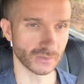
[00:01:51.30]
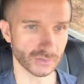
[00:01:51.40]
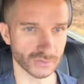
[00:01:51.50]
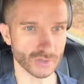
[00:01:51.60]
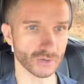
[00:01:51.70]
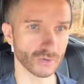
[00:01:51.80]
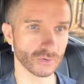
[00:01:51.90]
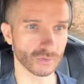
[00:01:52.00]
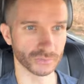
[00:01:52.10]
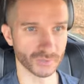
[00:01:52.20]

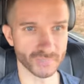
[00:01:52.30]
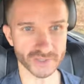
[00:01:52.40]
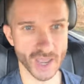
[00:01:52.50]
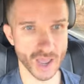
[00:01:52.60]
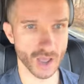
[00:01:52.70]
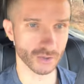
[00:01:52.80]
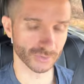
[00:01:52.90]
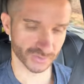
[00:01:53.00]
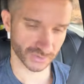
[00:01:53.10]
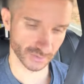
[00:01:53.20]
So the big
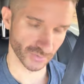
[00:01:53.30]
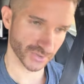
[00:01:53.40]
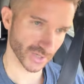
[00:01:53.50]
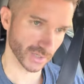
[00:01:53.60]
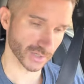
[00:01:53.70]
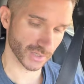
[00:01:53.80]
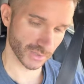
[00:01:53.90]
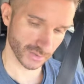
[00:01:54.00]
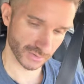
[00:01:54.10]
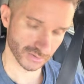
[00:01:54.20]
house, the
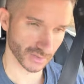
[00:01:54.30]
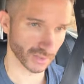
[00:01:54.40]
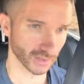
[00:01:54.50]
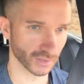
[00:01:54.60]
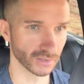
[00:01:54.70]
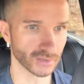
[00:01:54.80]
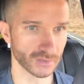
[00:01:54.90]
Mercedes, the